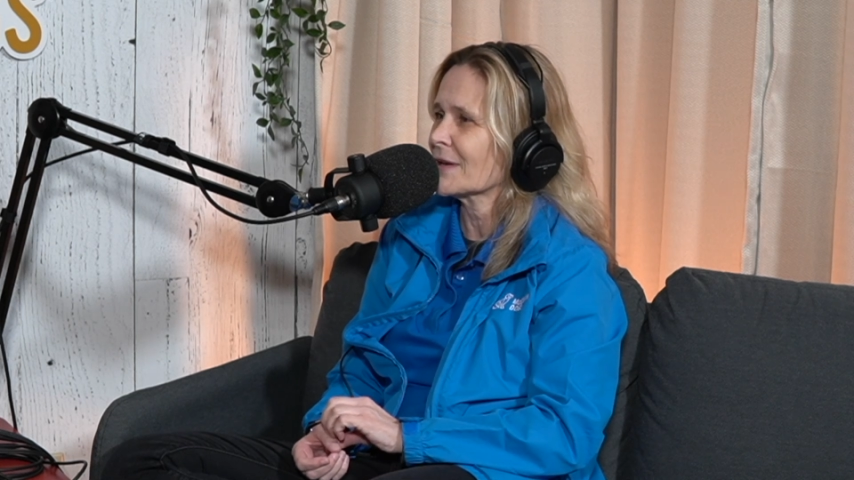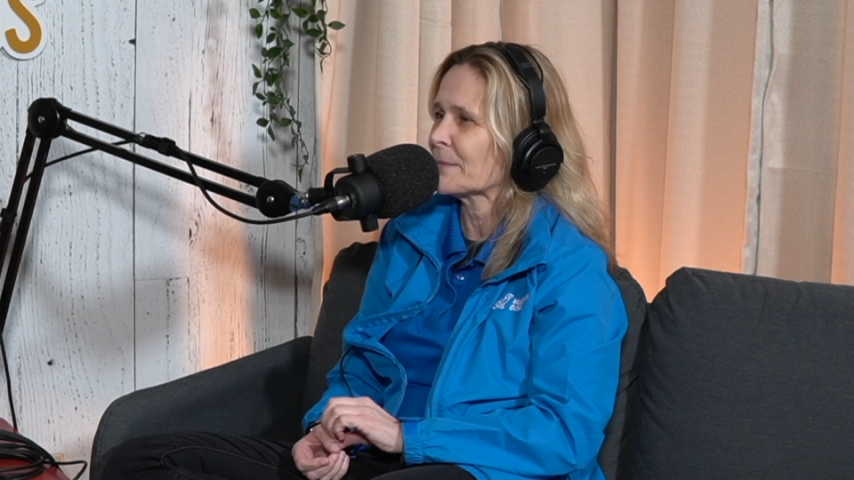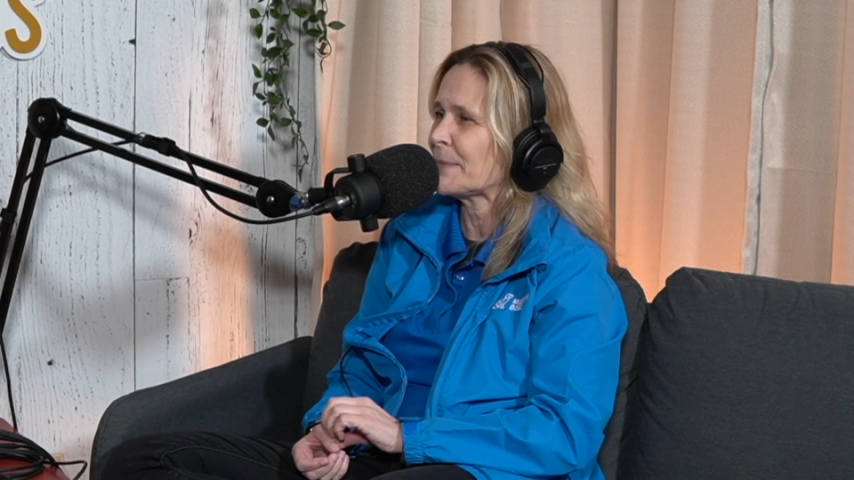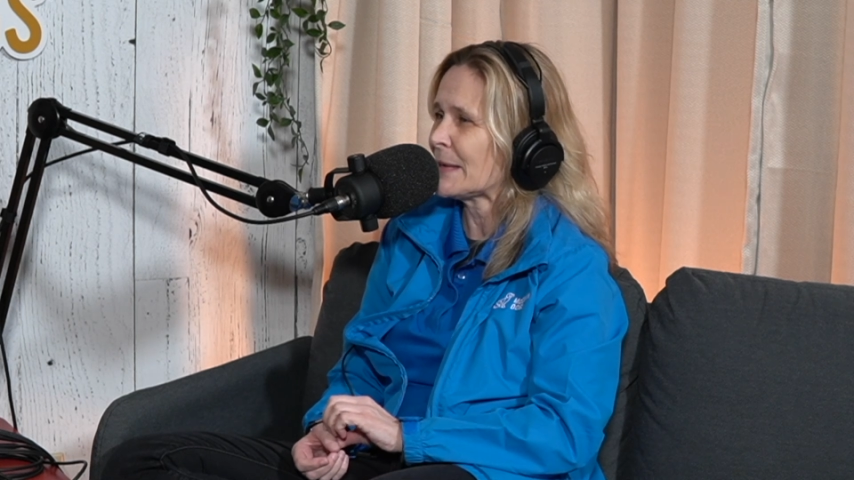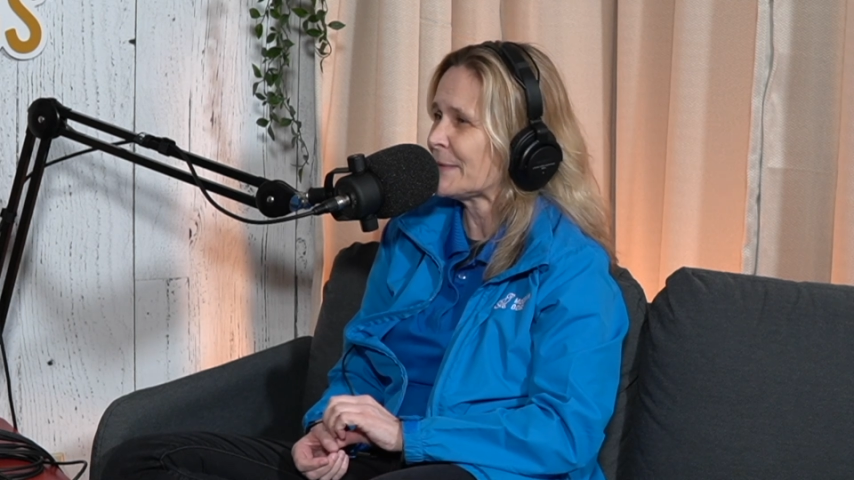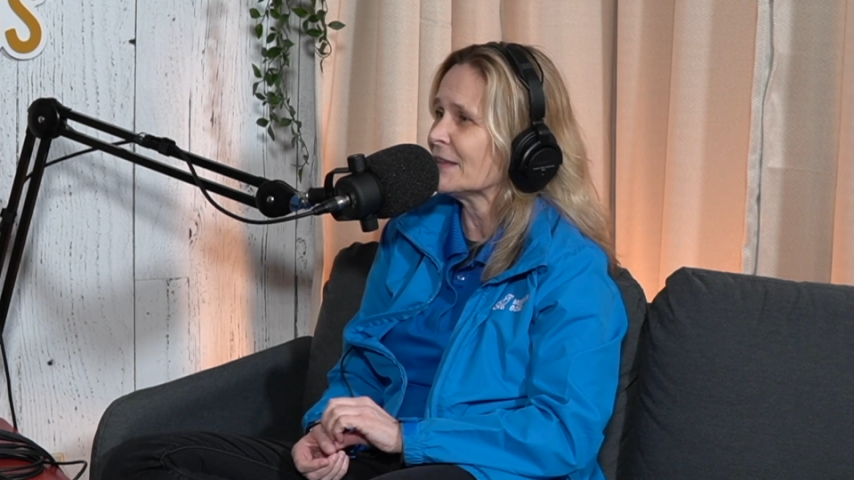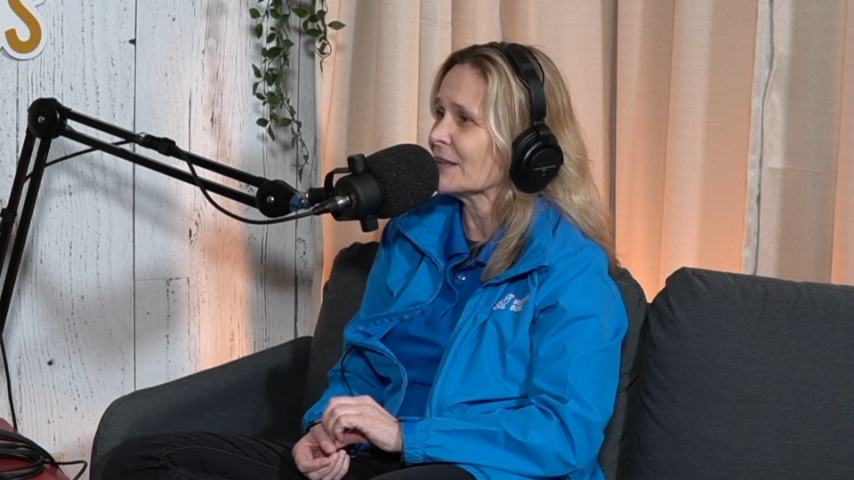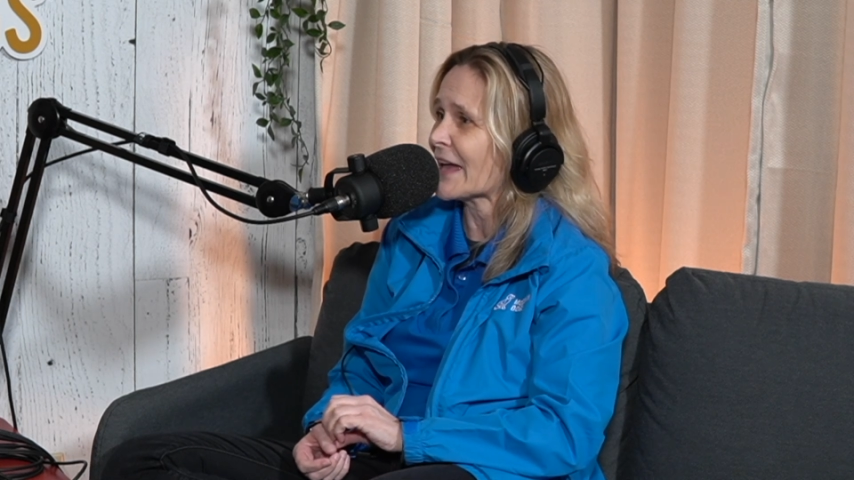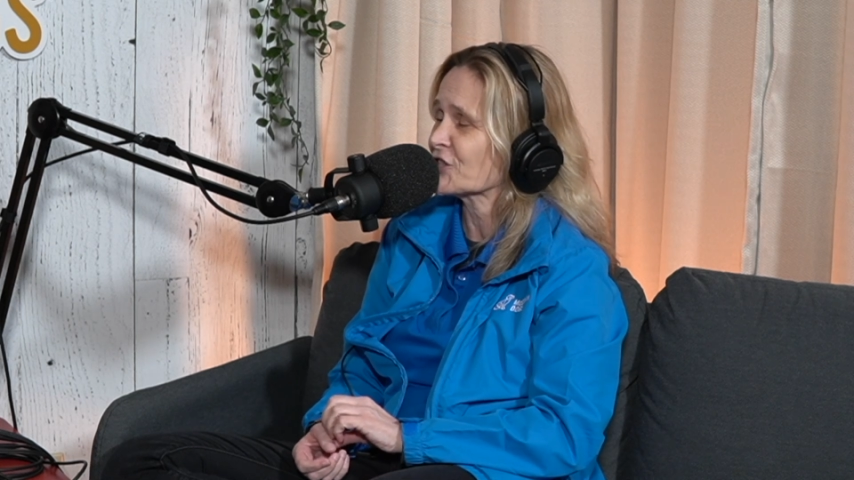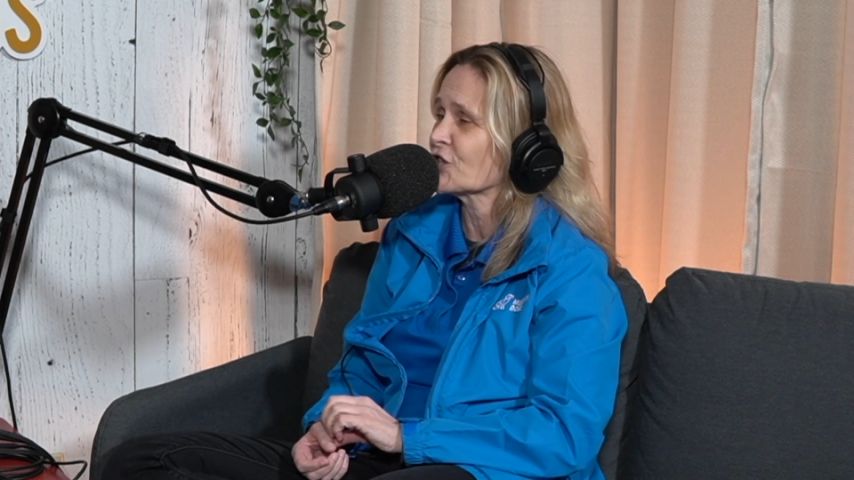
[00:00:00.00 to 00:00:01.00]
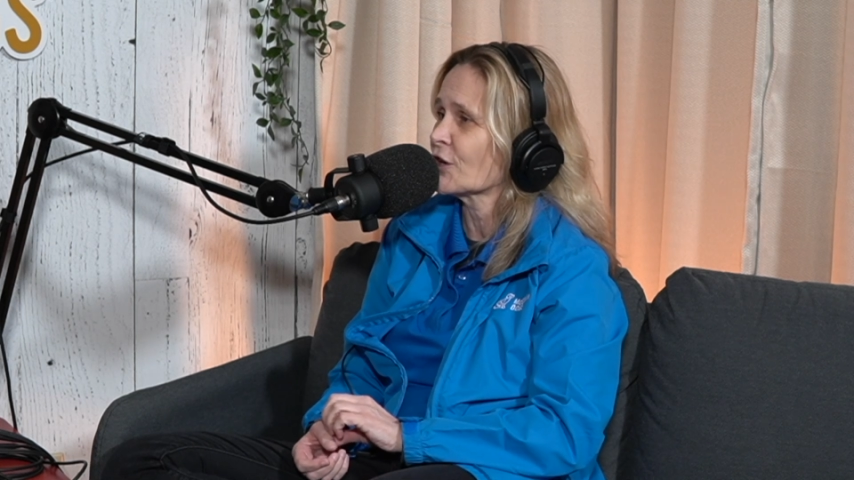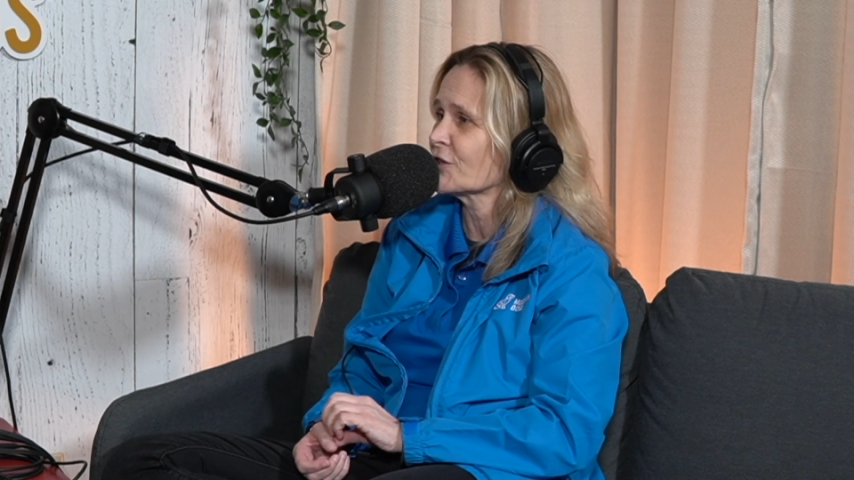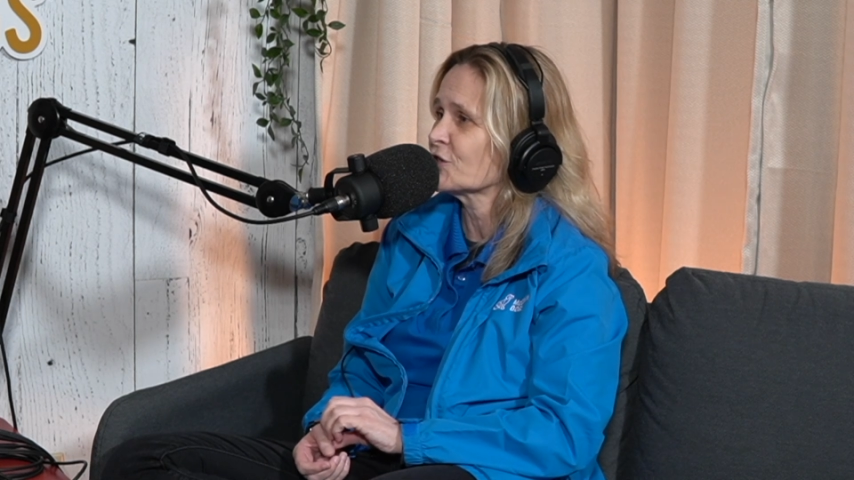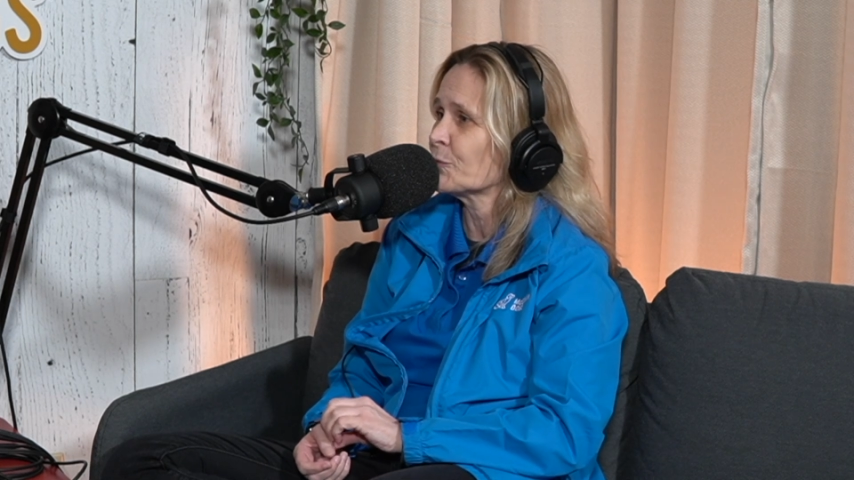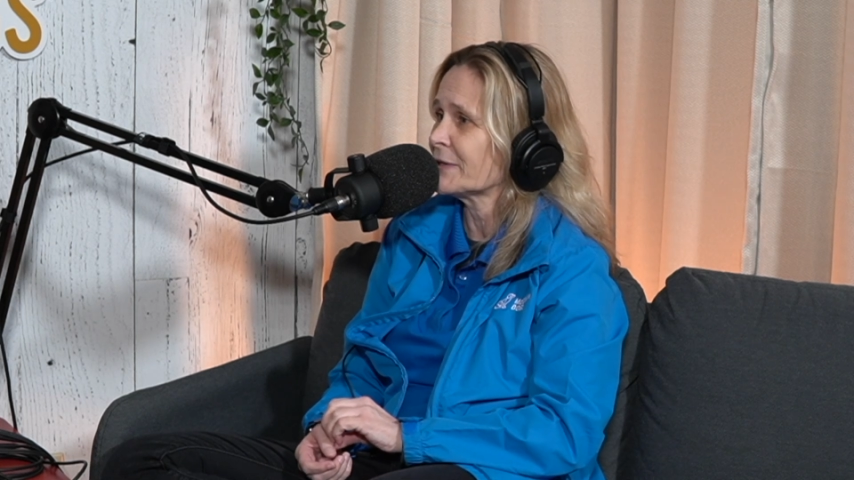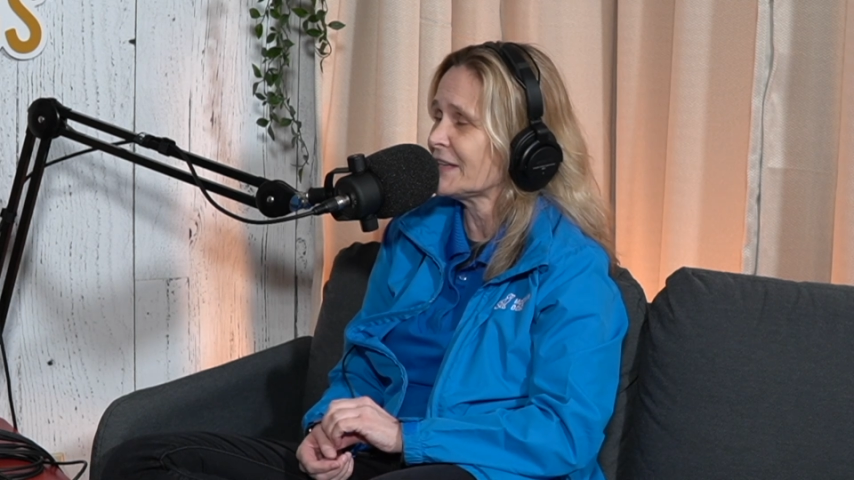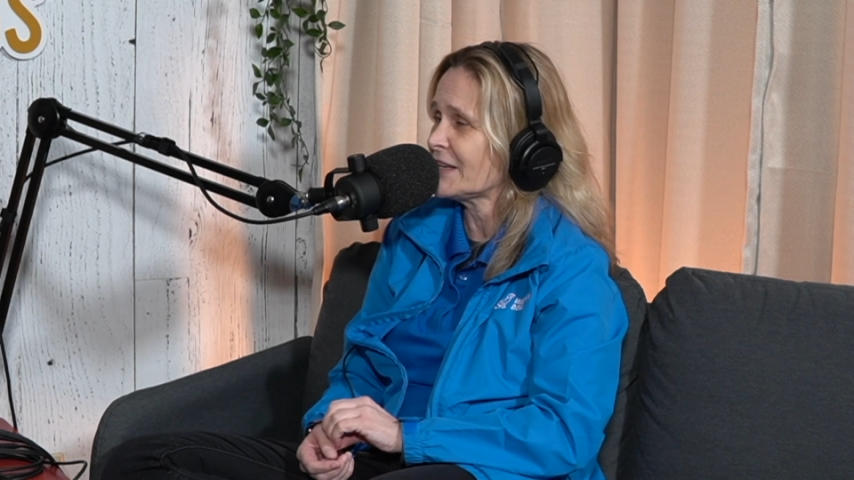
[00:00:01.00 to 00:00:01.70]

a baby latching onto an